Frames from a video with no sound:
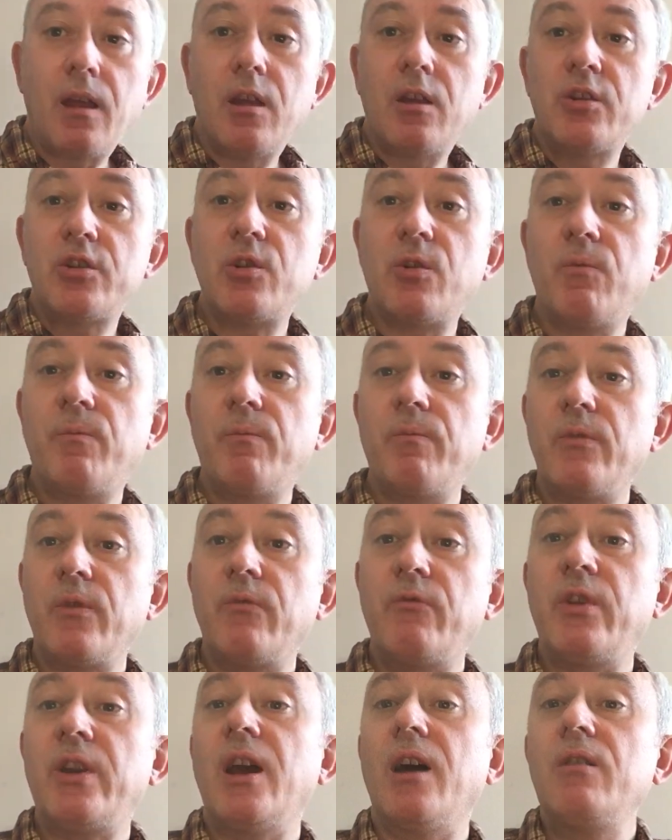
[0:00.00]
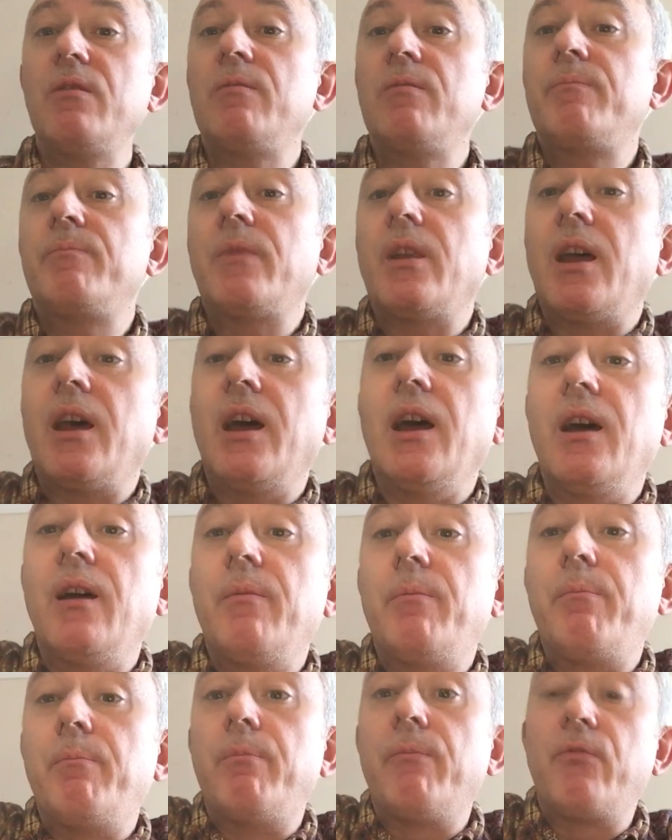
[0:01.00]
short video
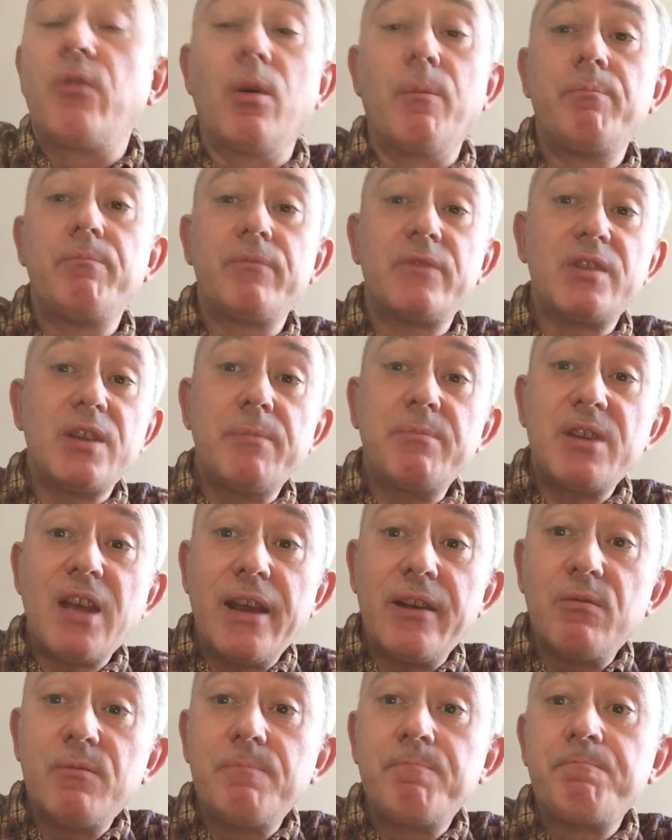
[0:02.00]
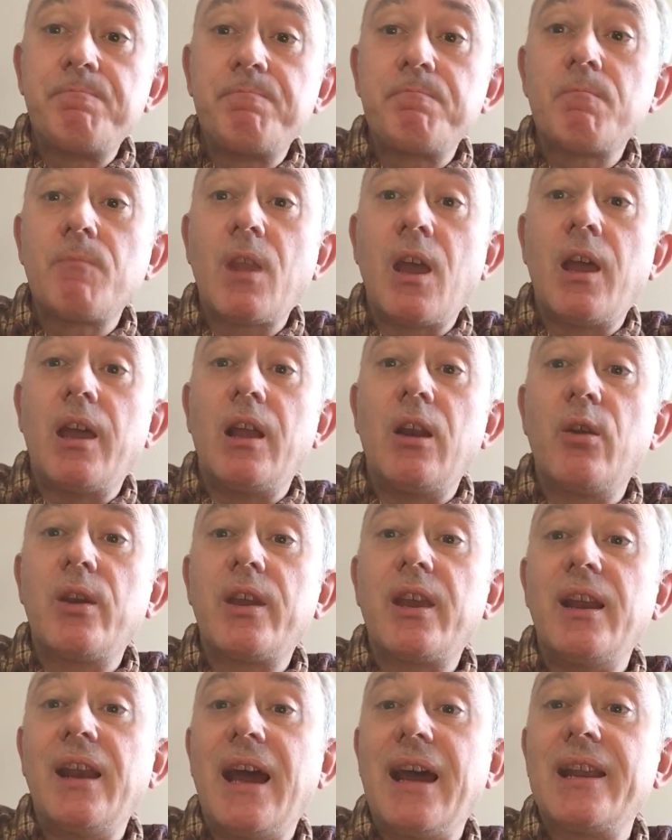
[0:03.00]
from Tim Sandle,
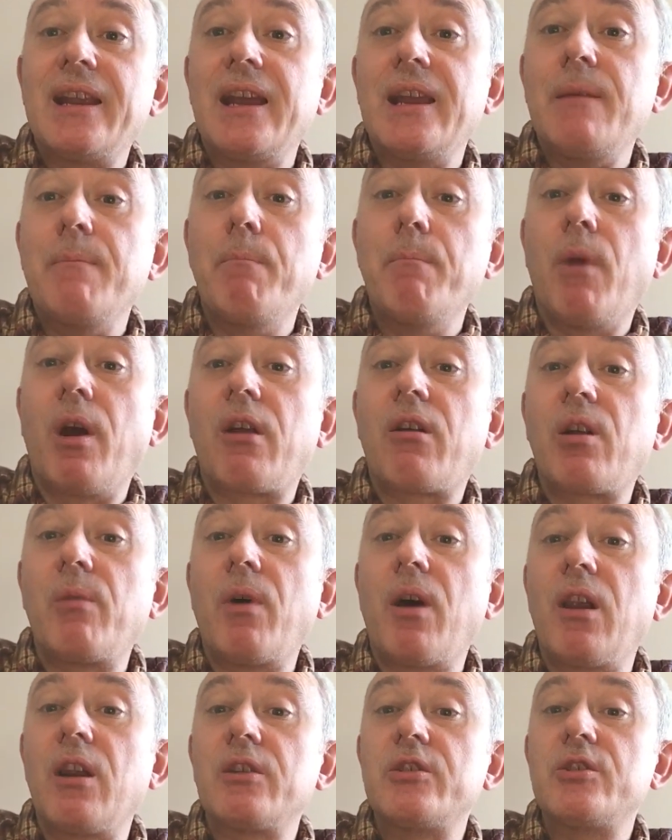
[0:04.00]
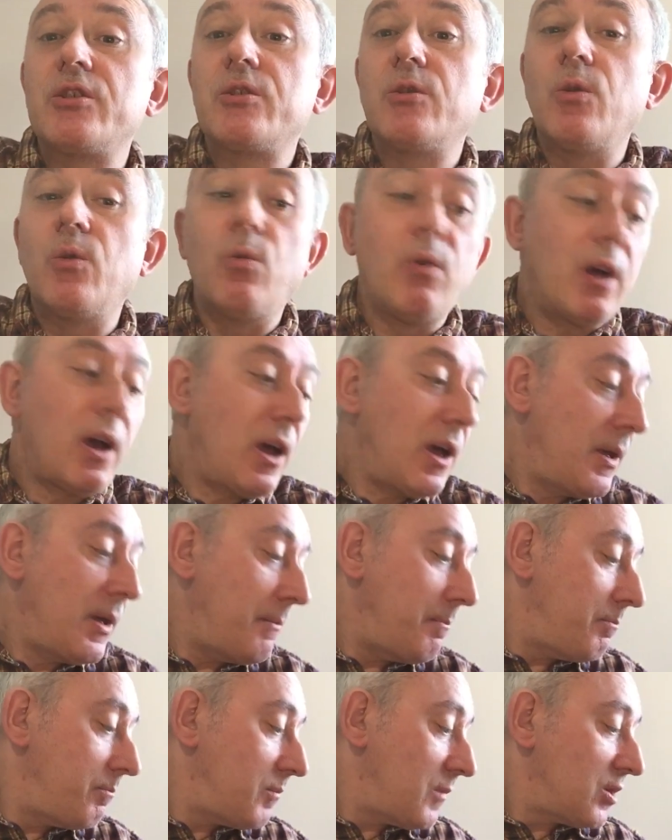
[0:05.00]
looking at a microbiological
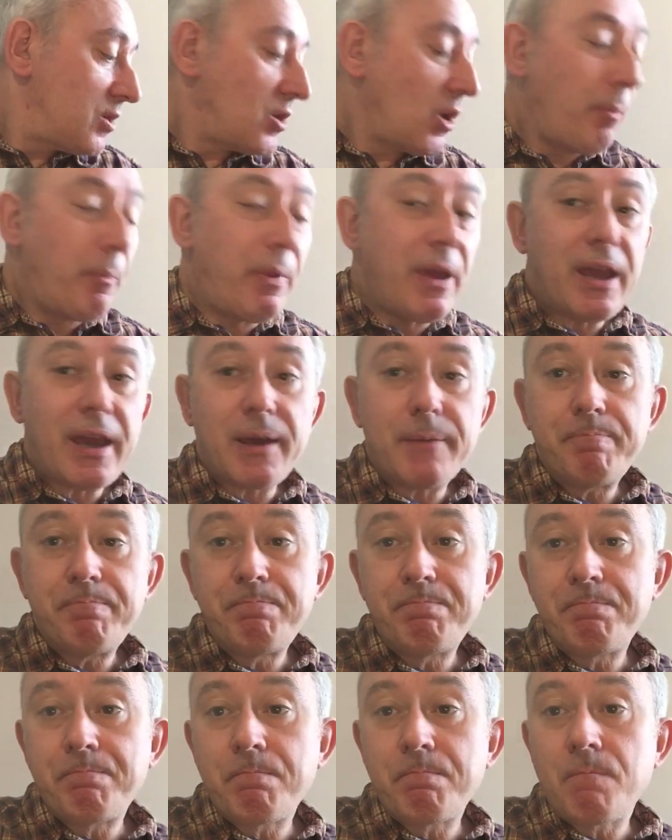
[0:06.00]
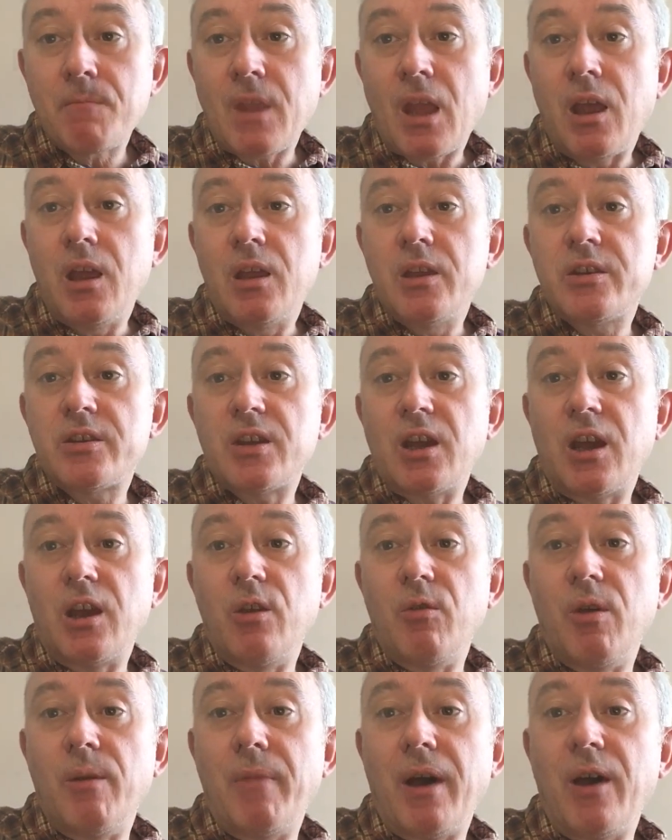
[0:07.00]
topic.
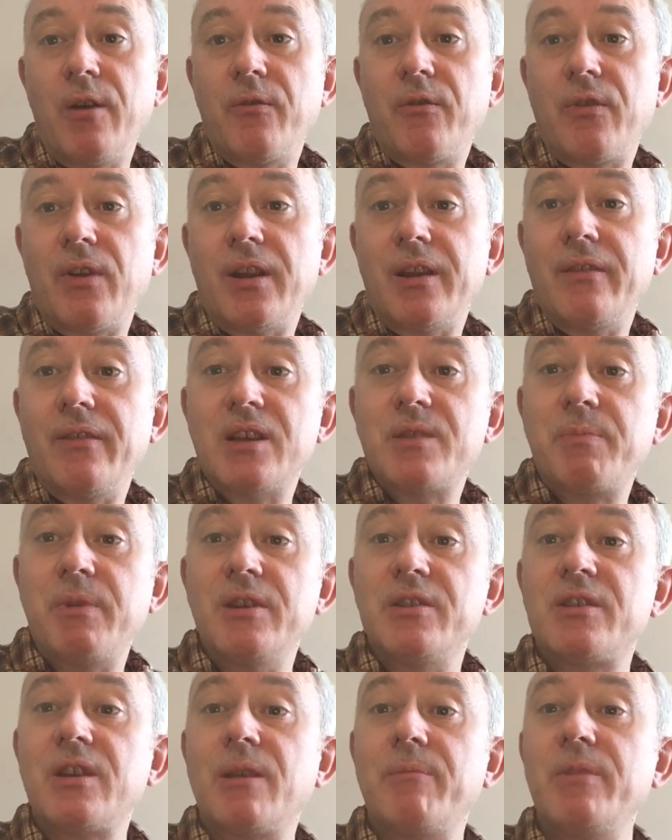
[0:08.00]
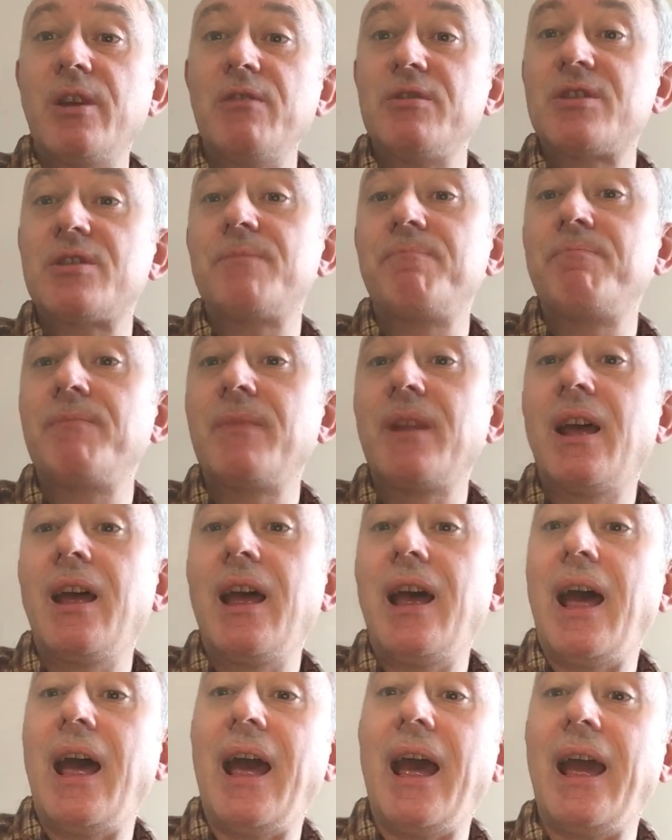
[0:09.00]
So hopefully that's been some use,
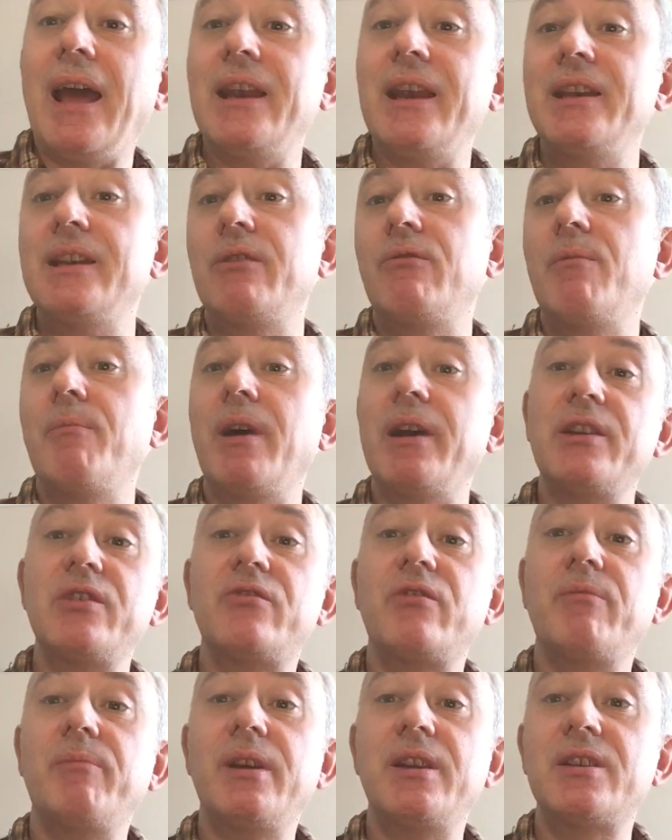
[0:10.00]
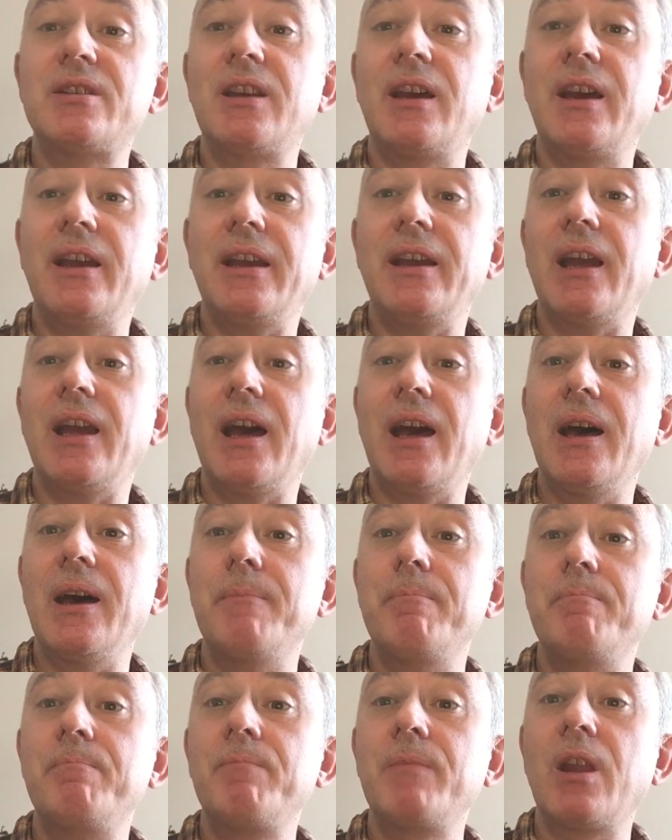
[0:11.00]
and it remains for me to say
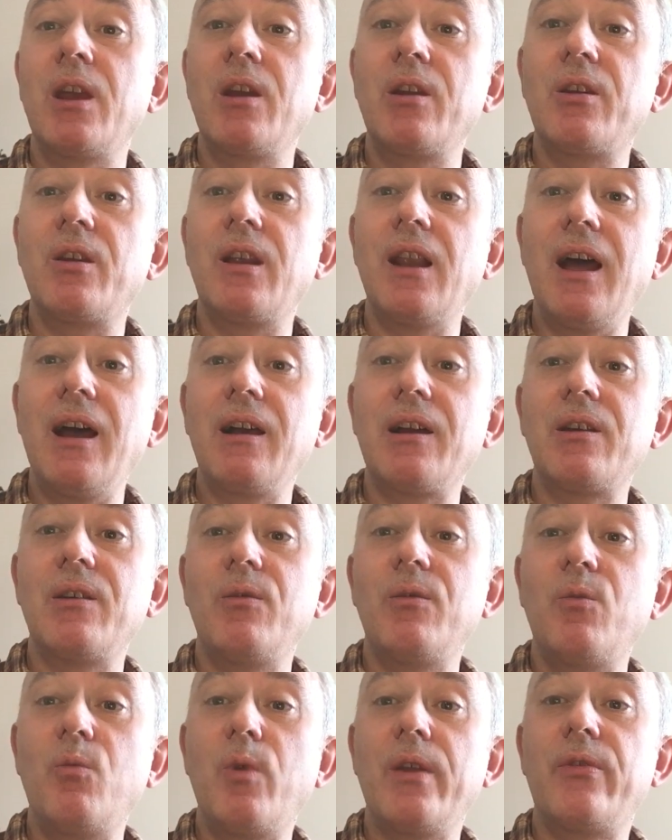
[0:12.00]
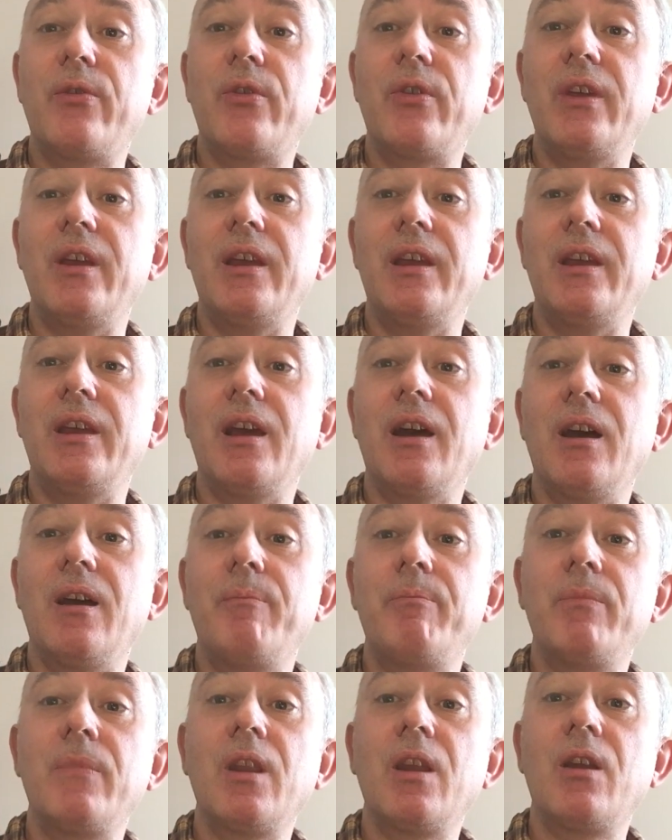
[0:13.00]
good luck with the
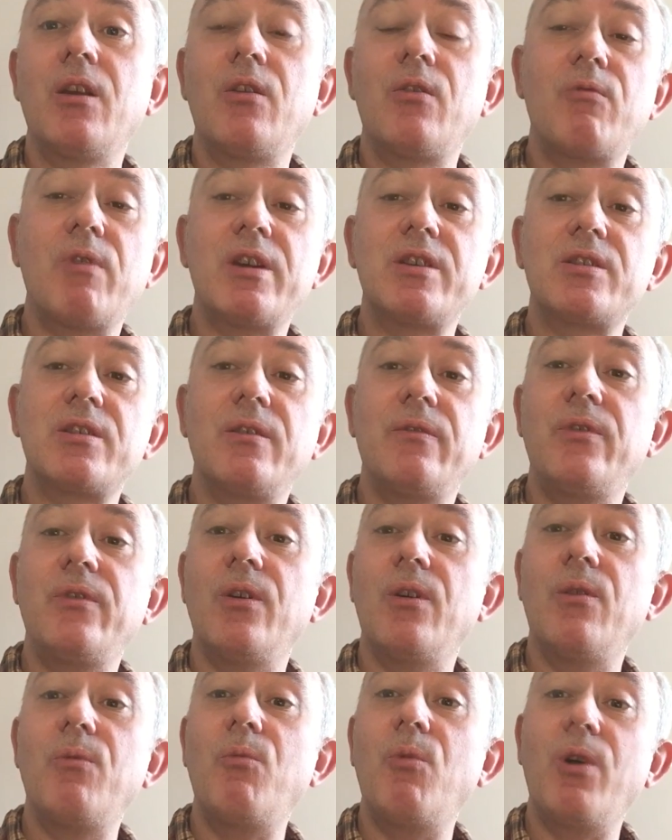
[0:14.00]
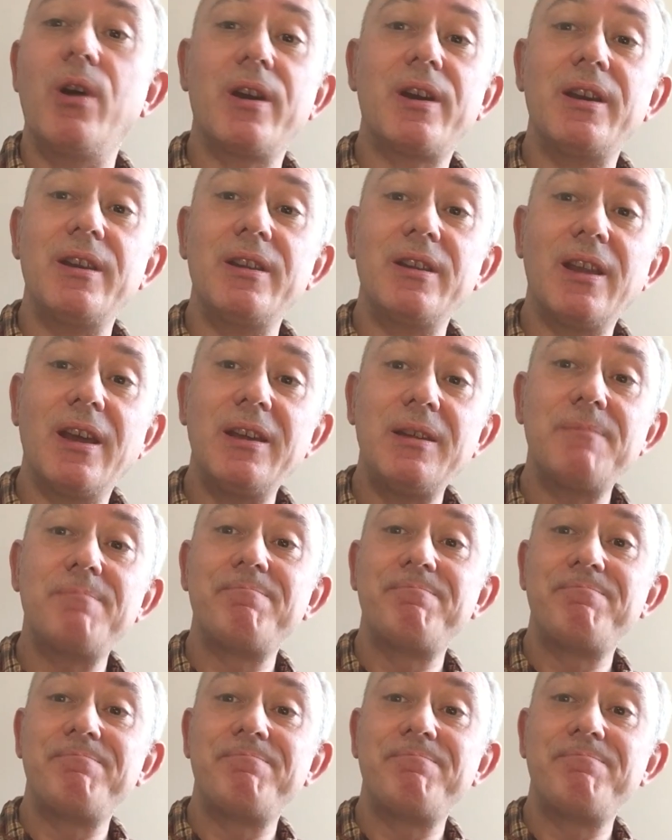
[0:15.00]
rest of your working day.